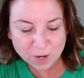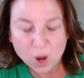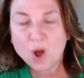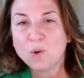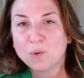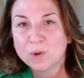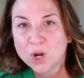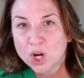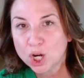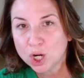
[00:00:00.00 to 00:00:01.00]
oh,
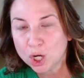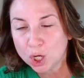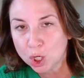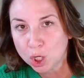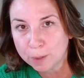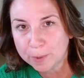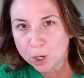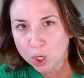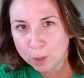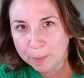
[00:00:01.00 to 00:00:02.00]
herb,
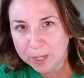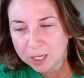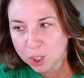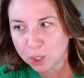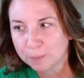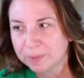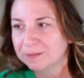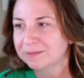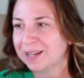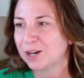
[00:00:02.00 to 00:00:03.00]

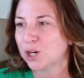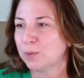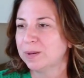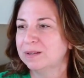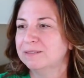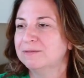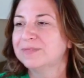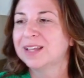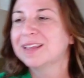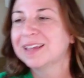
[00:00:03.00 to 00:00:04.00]
not herb,
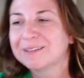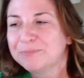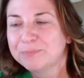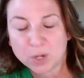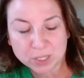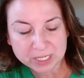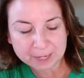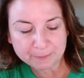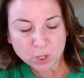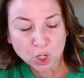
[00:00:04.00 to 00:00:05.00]
not like
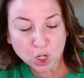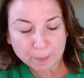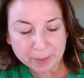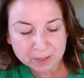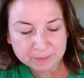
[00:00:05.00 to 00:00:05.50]
parsley, herb.